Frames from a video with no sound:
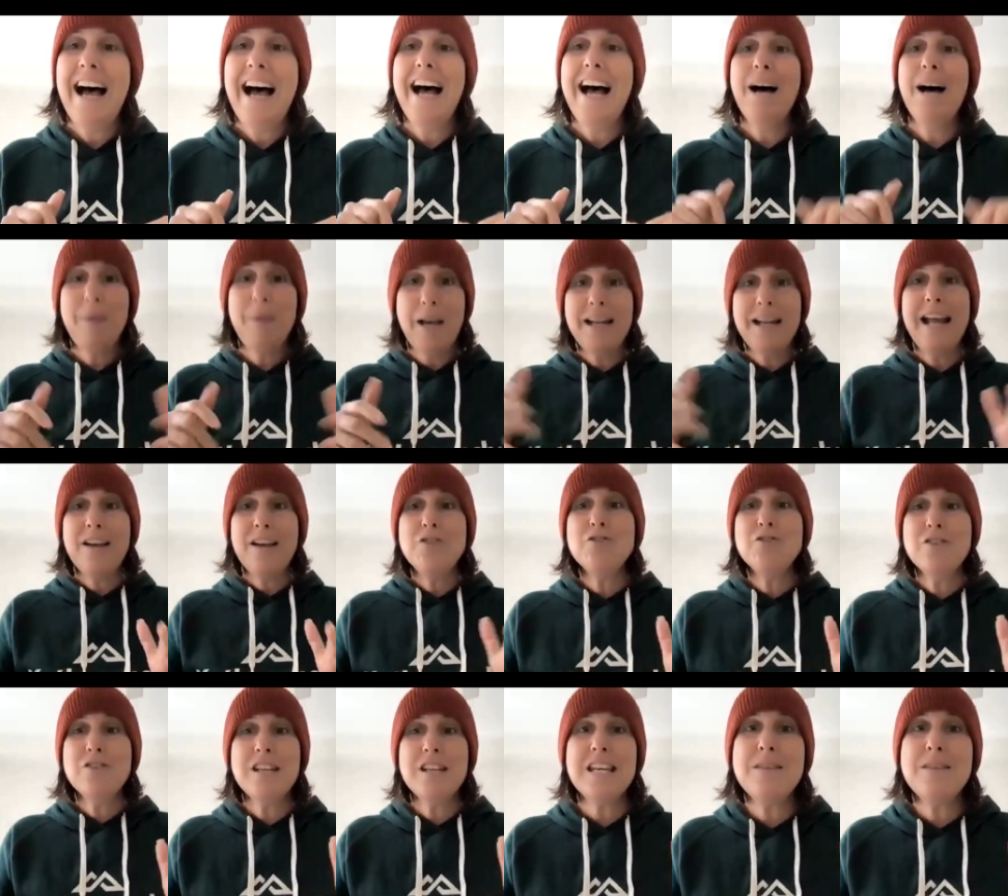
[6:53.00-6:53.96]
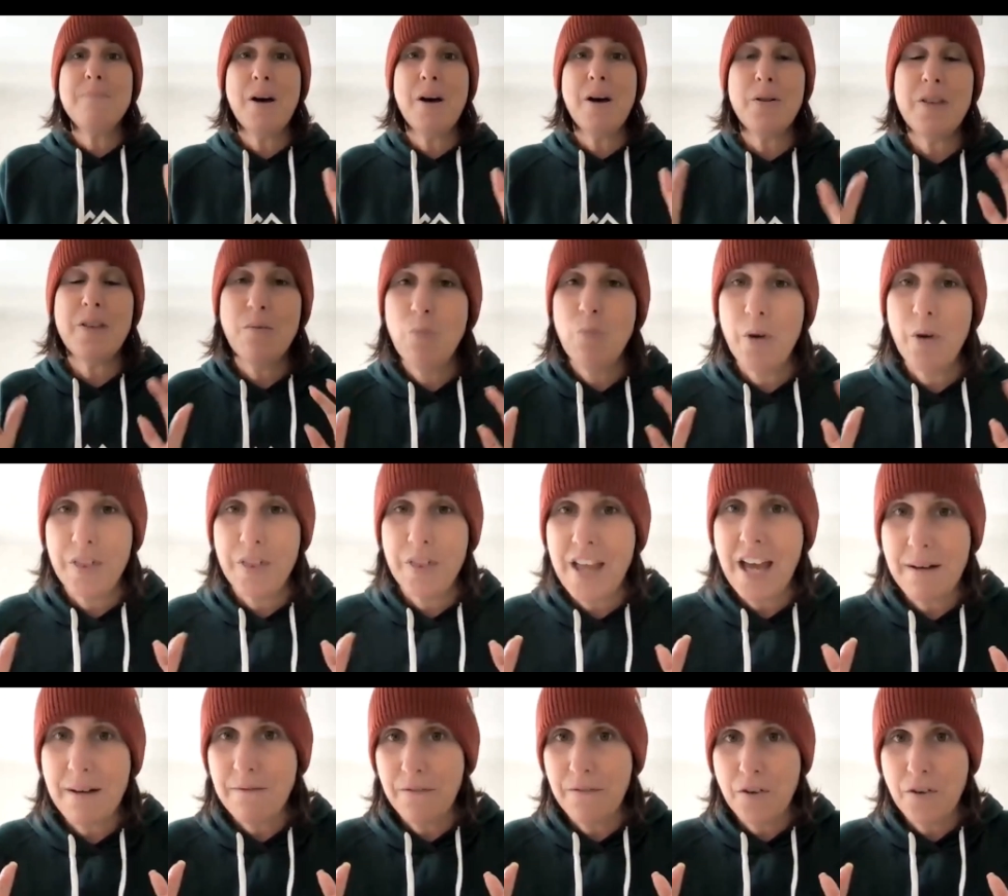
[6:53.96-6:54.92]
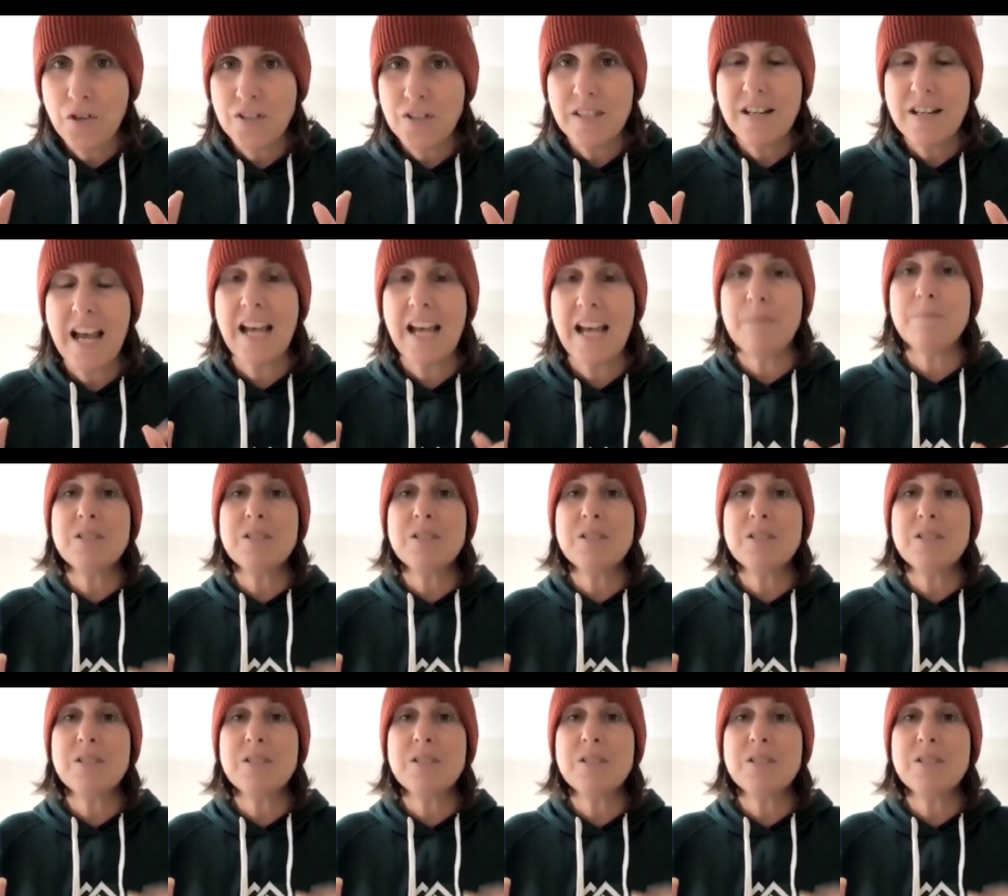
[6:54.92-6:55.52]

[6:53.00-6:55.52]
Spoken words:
And now you're going to email them with that first name.